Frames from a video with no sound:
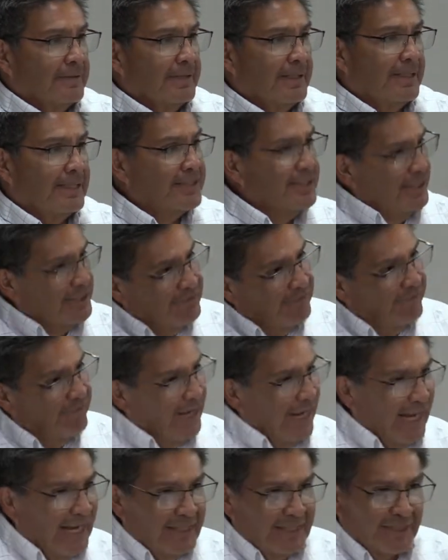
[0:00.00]
And it's in the
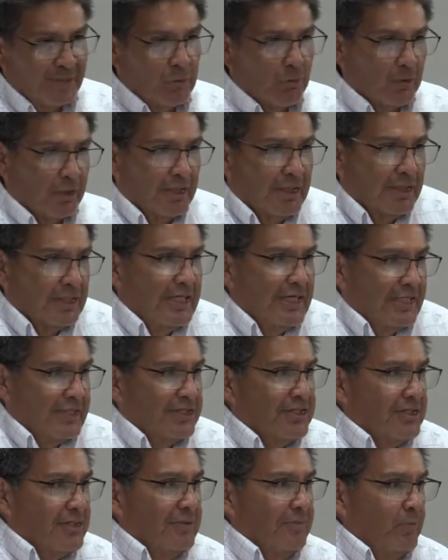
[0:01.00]
valley where
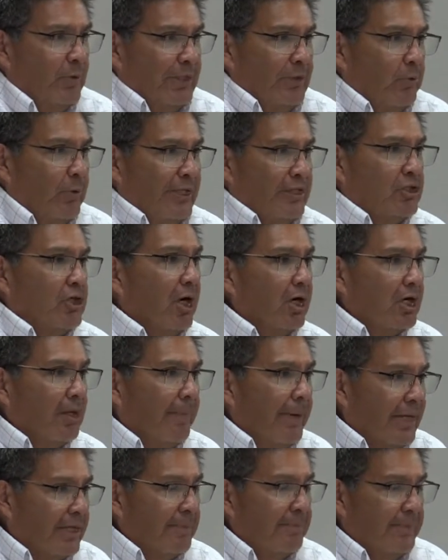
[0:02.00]
it's, we, we talk
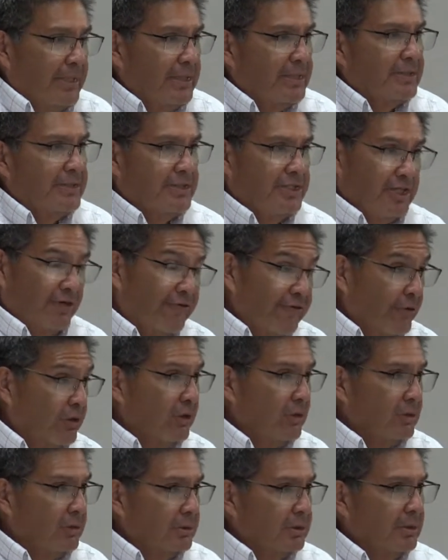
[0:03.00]
about it being
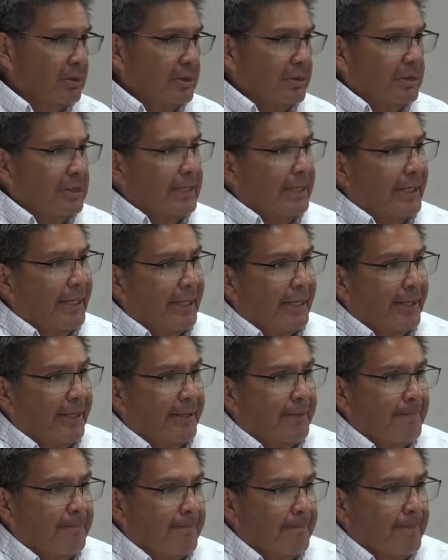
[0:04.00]
difficult.
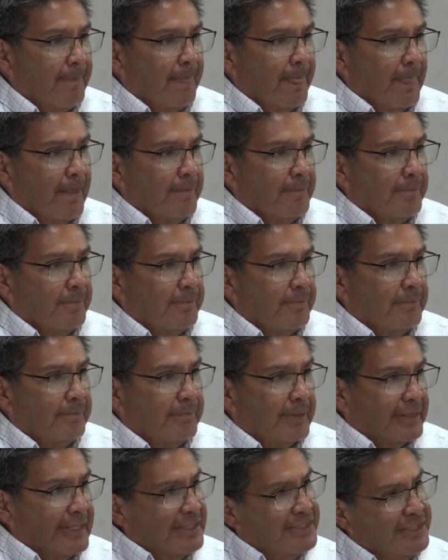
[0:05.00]
Uh,
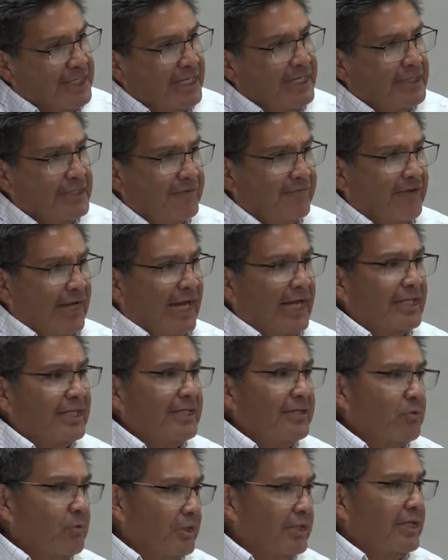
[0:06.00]
but they say in the
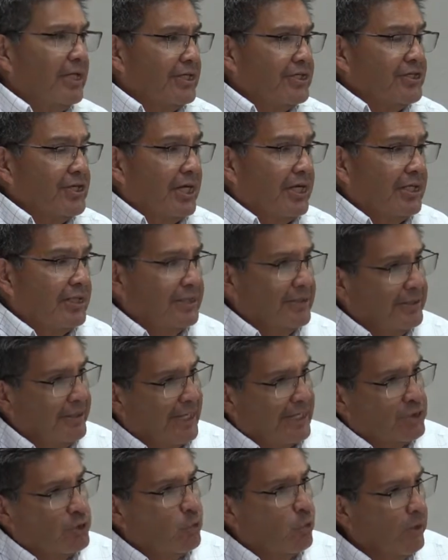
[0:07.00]
valley, what do they say?
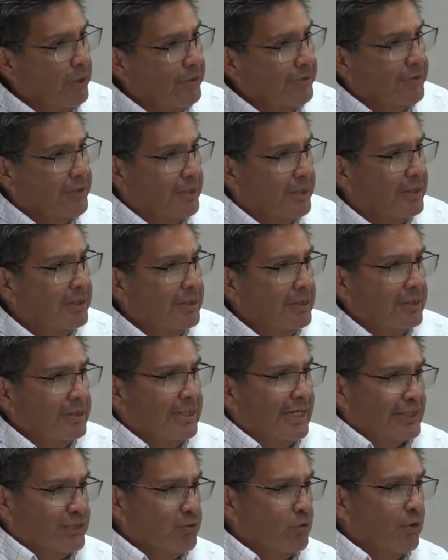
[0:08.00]
That's where the,
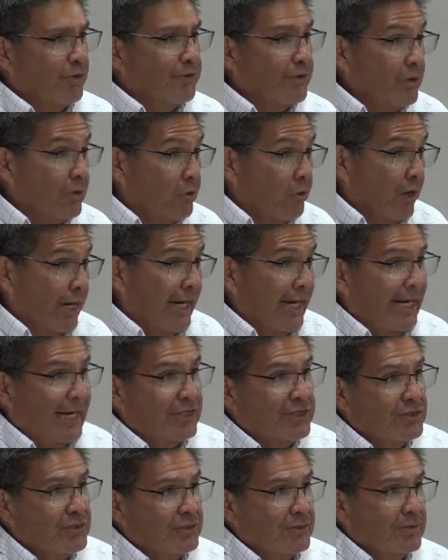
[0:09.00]
that's where the
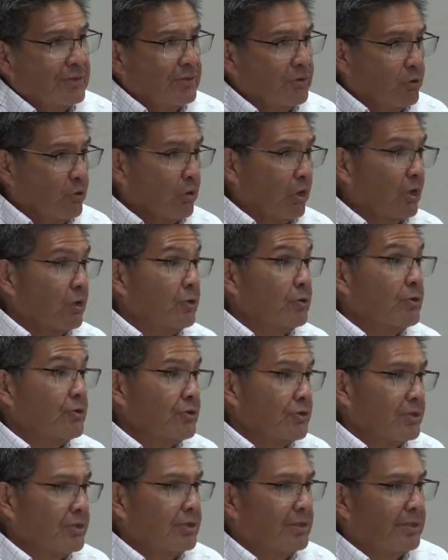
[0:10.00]
grass
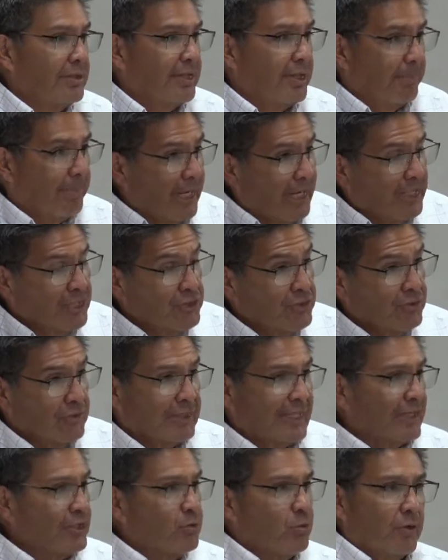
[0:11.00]
grows the best, or
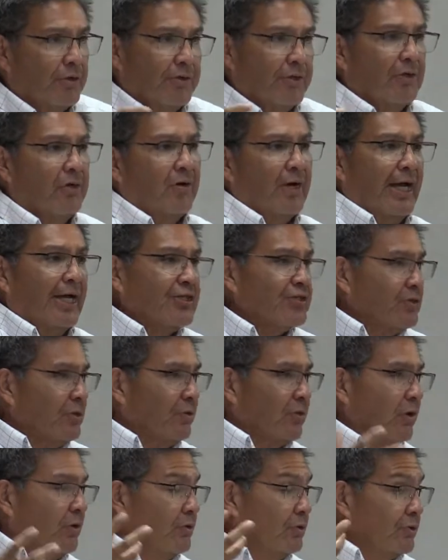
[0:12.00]
that's where the grass
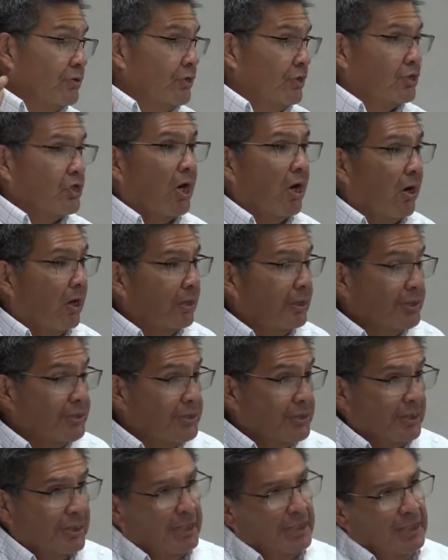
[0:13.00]
grows the
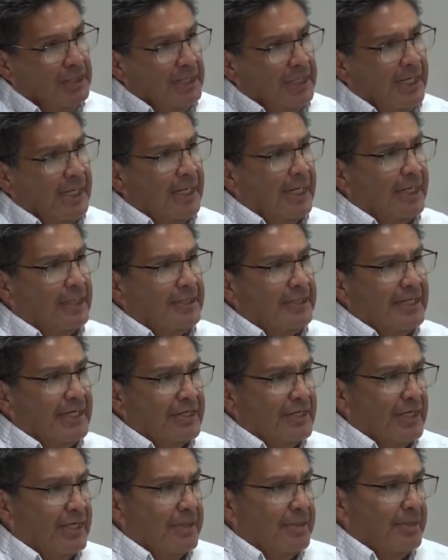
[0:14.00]
tallest. Uh,
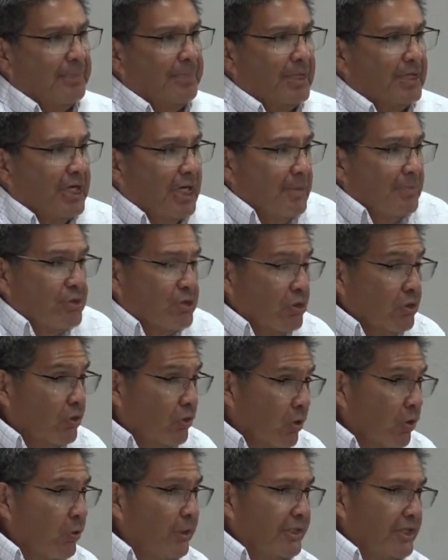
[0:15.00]
it, it, becomes a
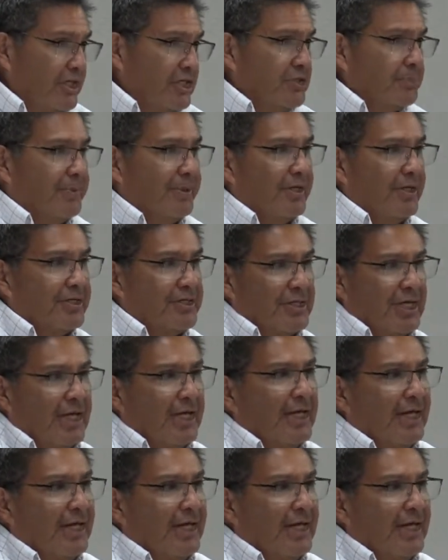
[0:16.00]
growing experience.